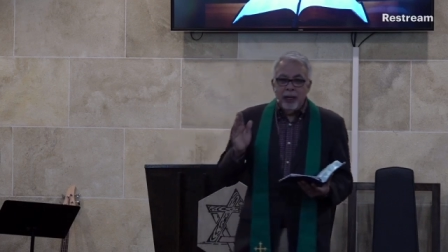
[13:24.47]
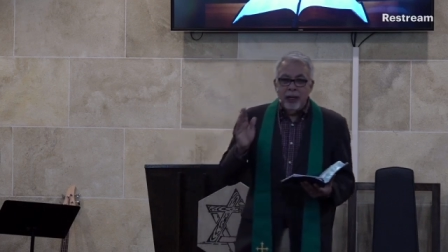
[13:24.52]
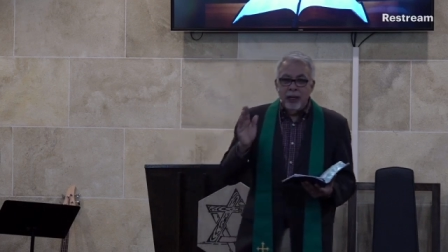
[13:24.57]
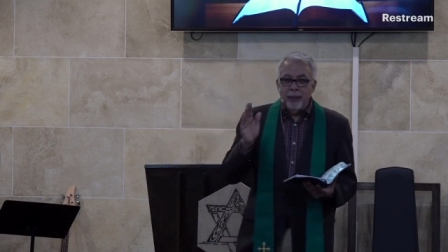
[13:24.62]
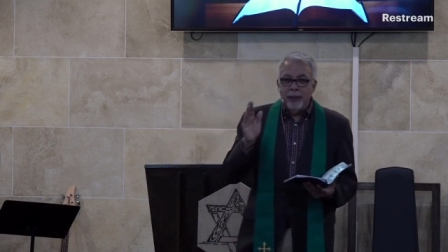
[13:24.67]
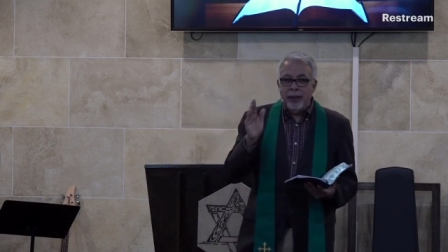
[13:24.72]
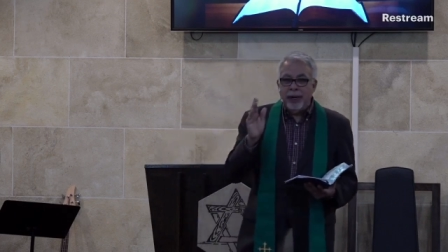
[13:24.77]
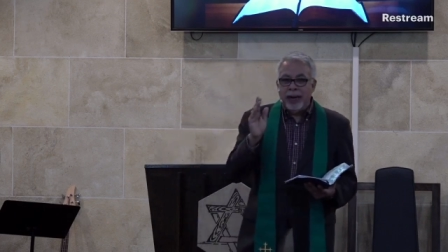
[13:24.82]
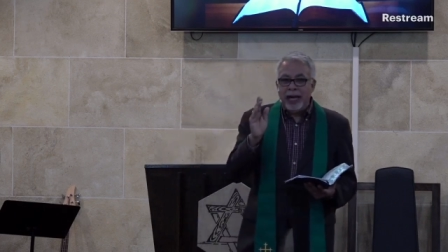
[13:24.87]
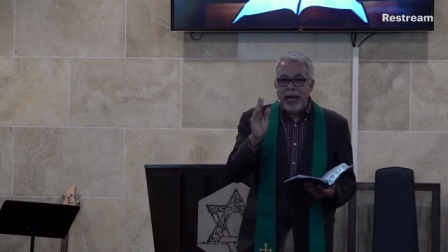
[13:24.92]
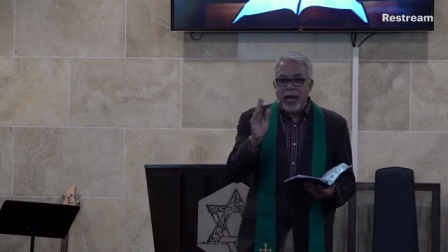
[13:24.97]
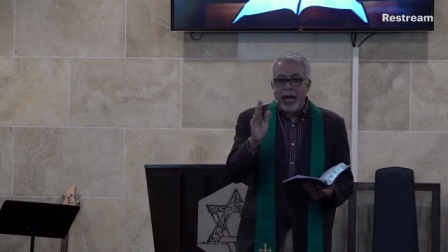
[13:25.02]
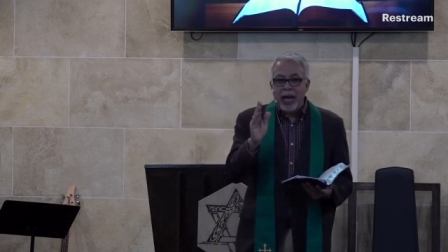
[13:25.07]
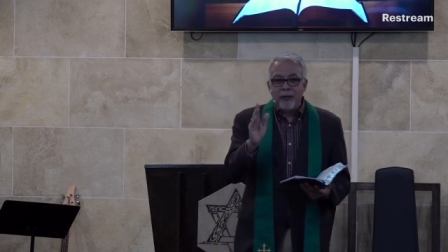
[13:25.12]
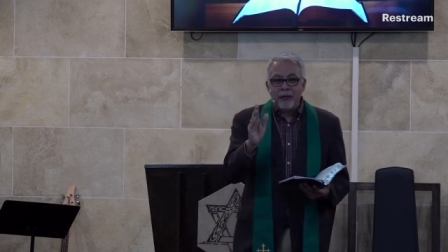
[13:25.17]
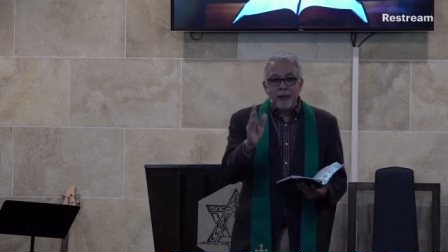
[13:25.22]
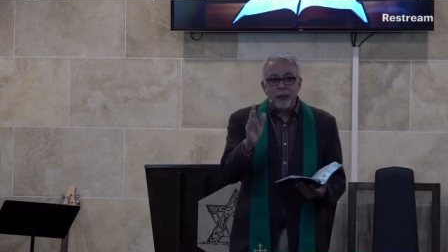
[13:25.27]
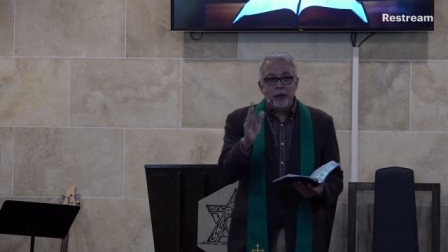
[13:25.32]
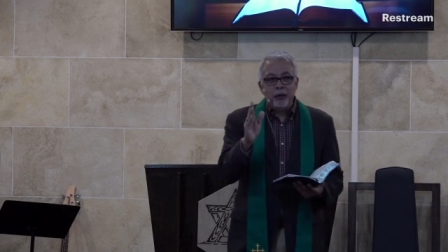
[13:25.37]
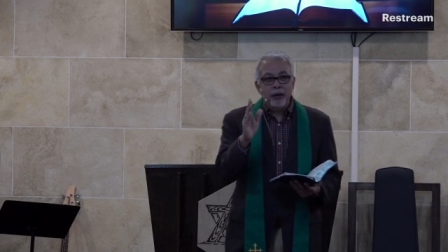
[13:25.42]
But
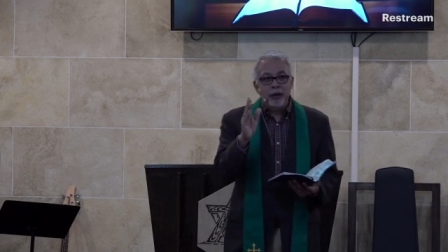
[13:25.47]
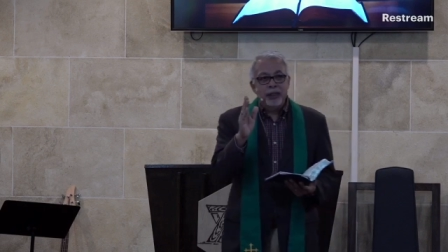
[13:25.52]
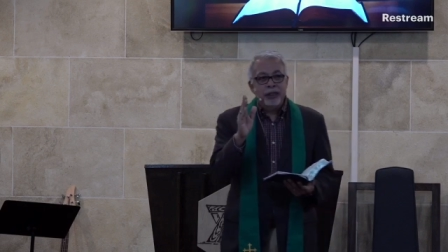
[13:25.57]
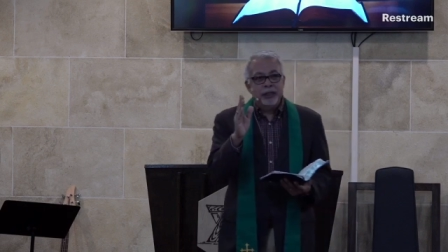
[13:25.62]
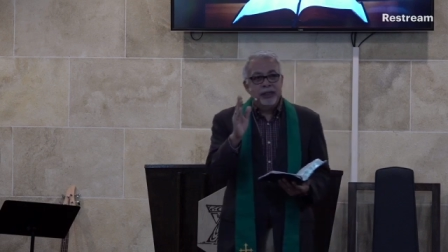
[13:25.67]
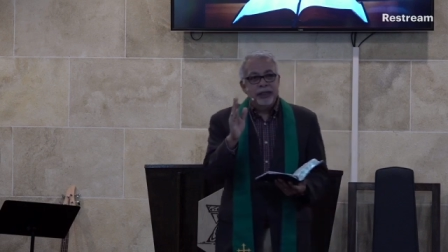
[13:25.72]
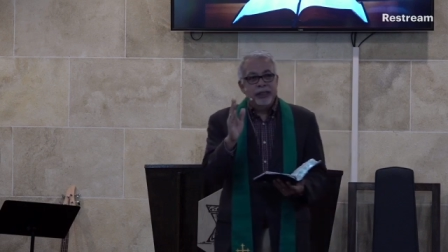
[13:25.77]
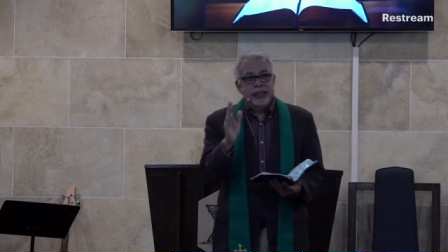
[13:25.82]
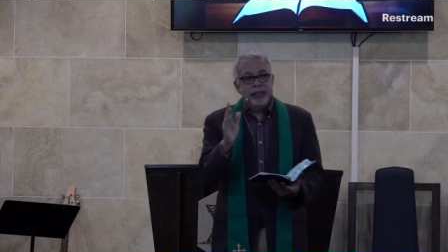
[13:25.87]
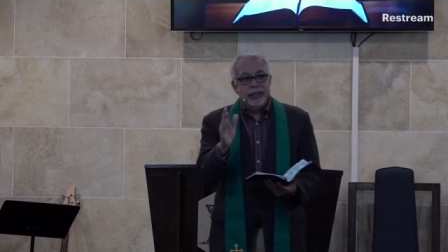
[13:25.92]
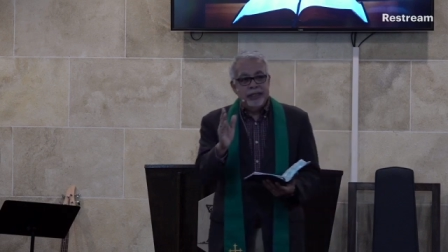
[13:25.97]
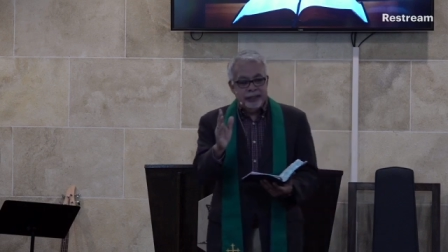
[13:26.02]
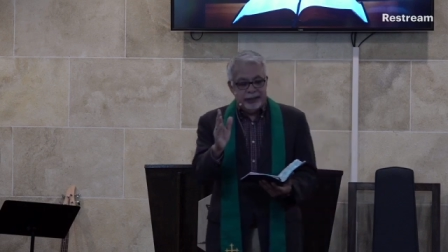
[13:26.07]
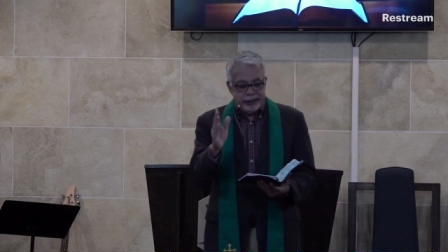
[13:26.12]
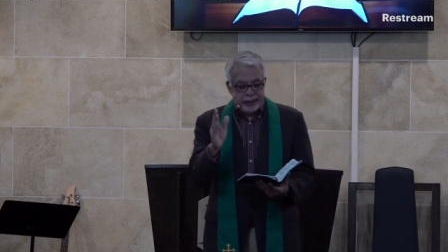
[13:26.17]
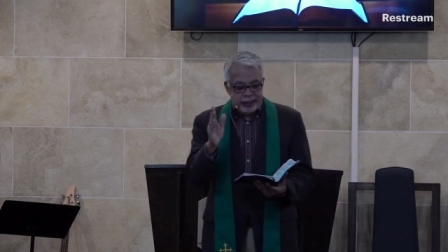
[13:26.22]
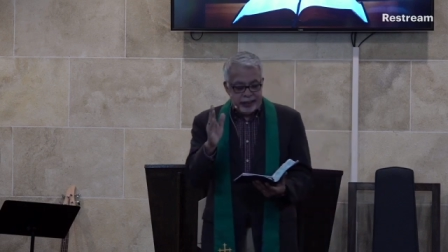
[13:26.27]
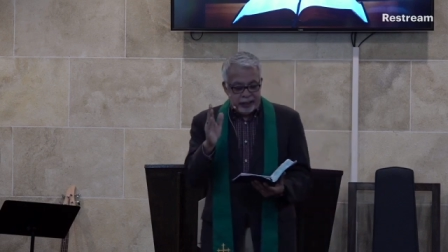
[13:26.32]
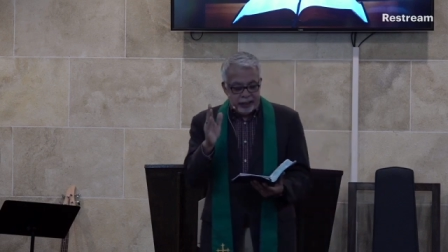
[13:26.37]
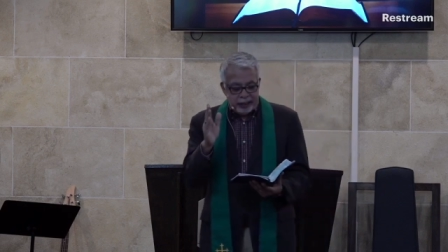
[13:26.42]
after this
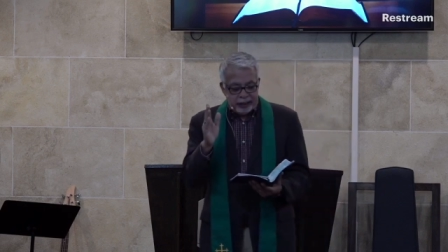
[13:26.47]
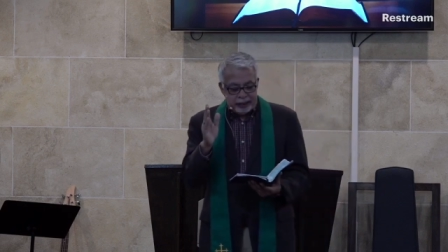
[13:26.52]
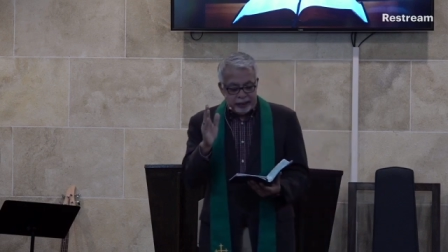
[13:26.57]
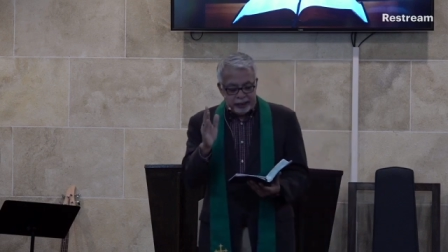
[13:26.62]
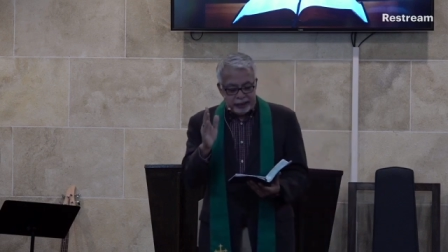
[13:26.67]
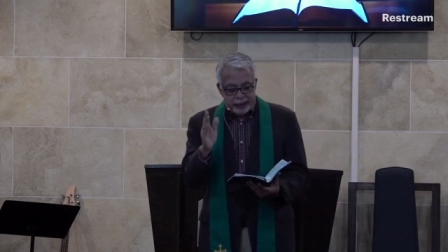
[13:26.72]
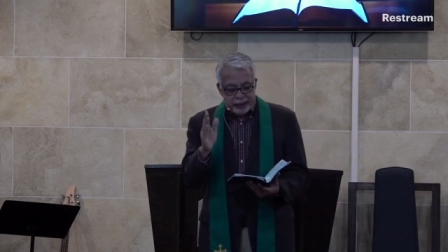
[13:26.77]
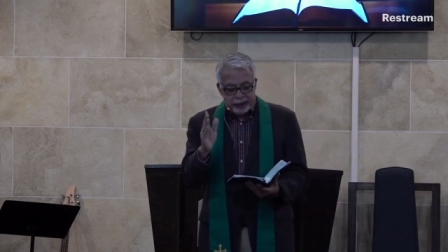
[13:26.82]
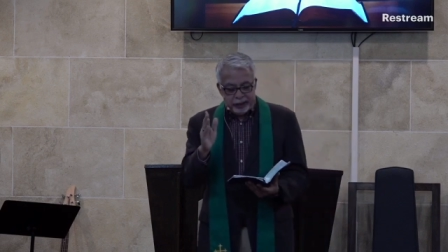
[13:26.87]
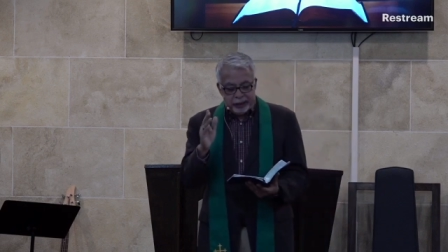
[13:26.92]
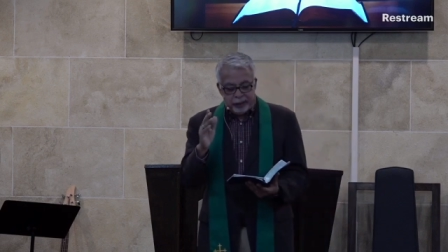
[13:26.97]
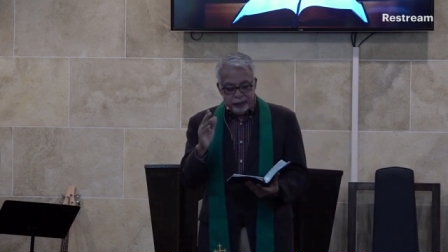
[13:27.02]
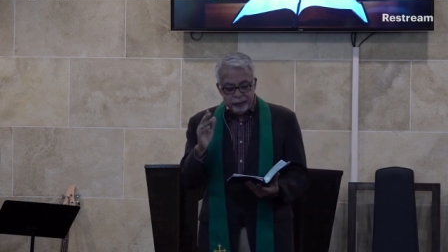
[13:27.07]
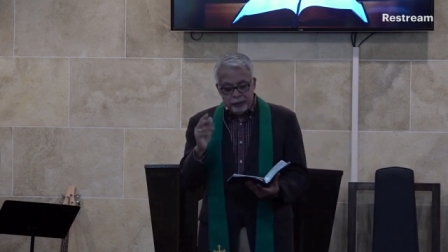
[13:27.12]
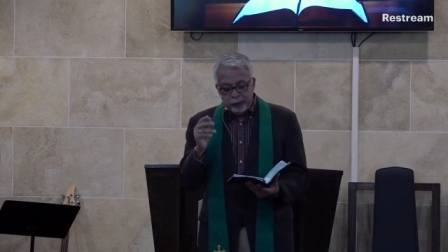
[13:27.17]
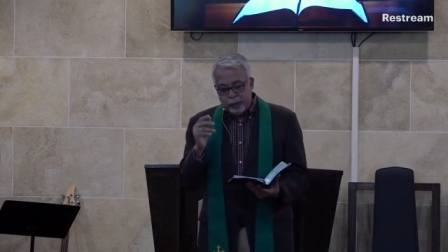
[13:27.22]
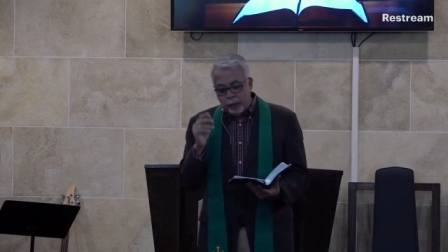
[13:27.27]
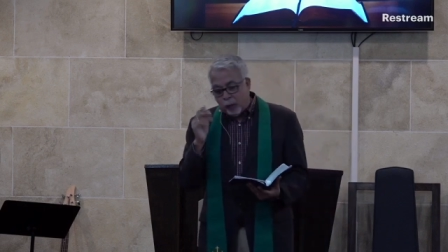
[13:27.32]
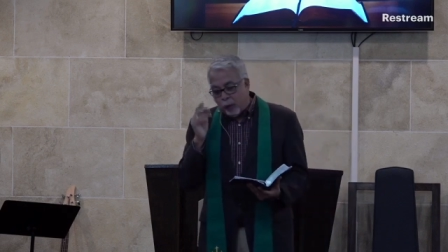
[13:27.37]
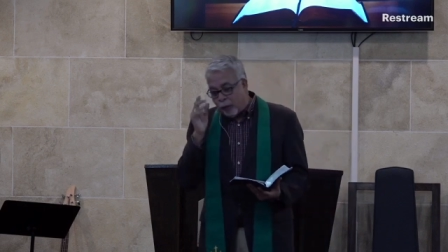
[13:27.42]
season of
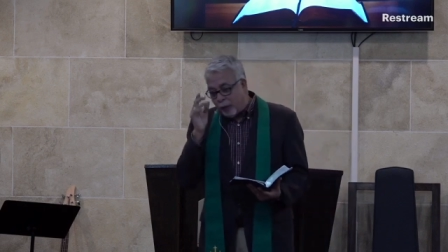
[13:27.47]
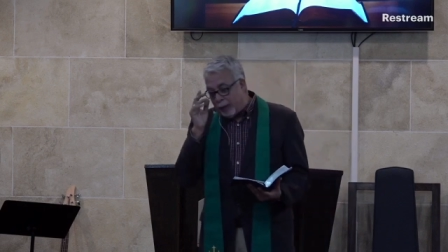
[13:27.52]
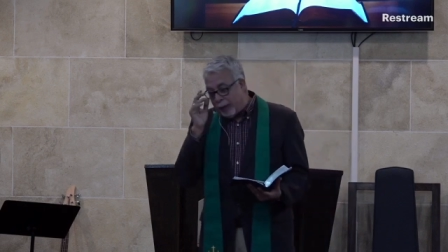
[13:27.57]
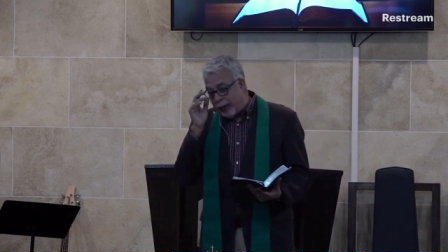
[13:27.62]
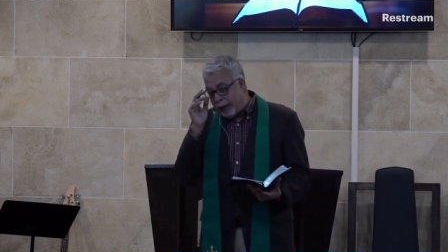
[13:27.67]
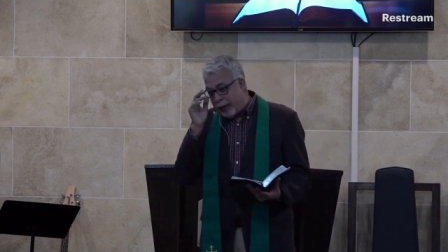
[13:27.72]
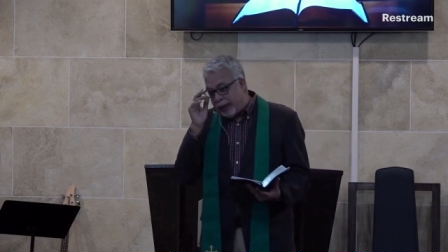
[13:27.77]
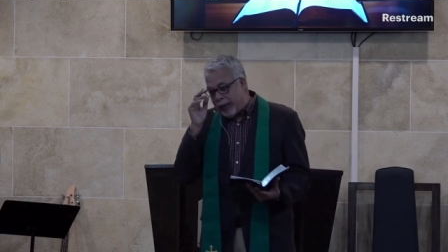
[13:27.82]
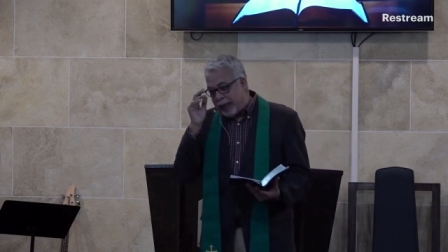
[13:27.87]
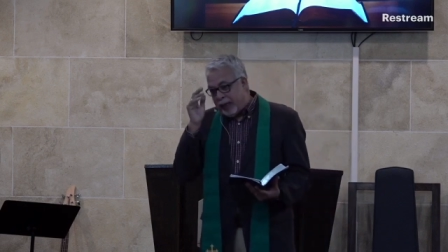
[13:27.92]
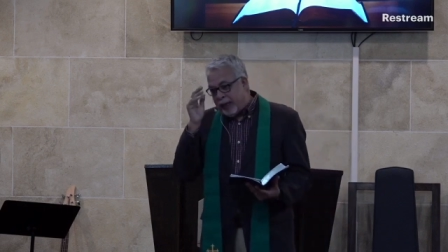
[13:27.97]
torment,